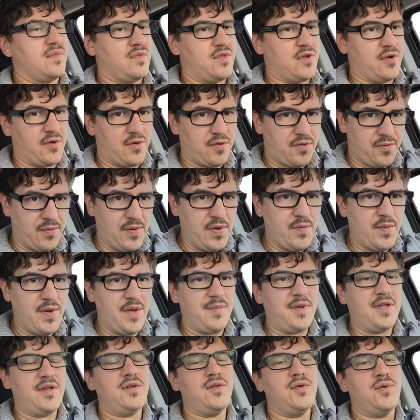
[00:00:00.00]
there are 3
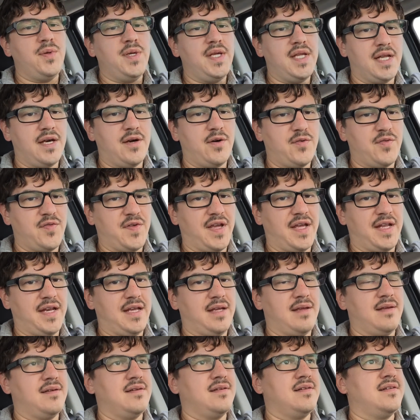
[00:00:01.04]
women who eat Elle
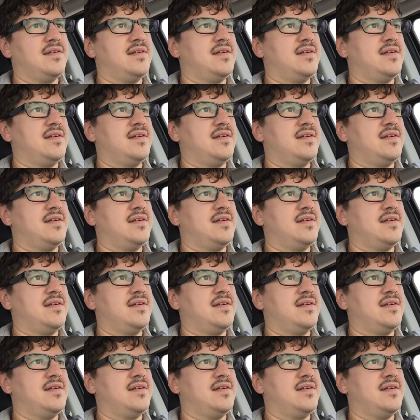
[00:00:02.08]
Fanning.